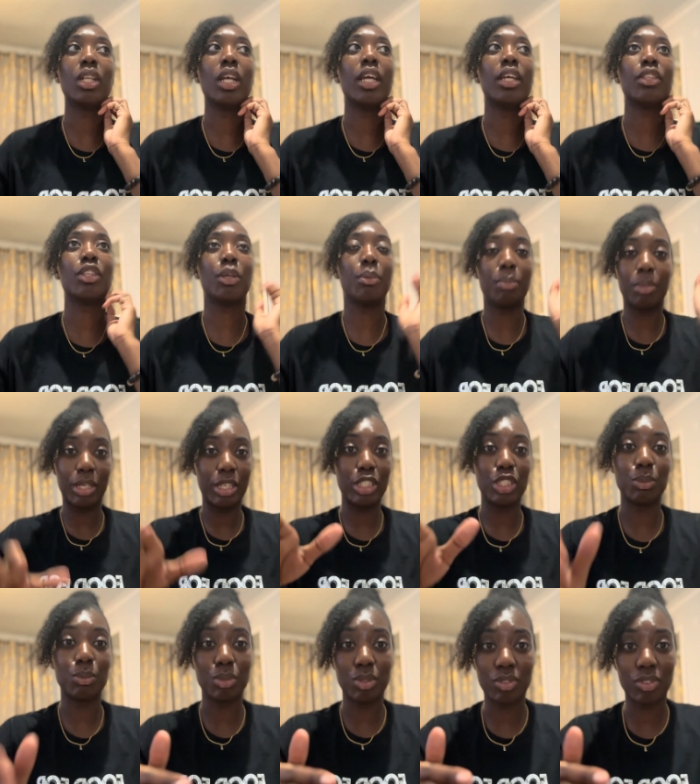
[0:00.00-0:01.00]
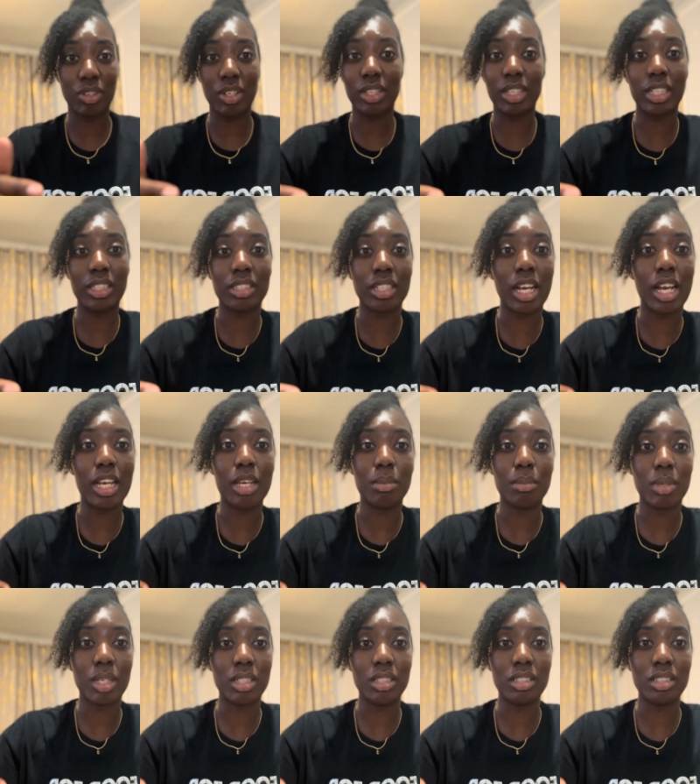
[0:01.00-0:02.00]
like the biggest move around that
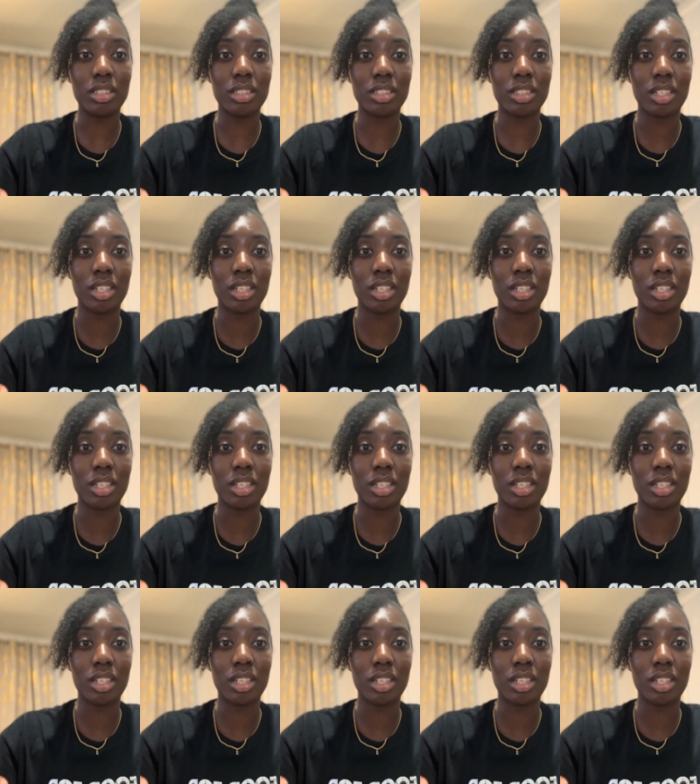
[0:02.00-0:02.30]
time, and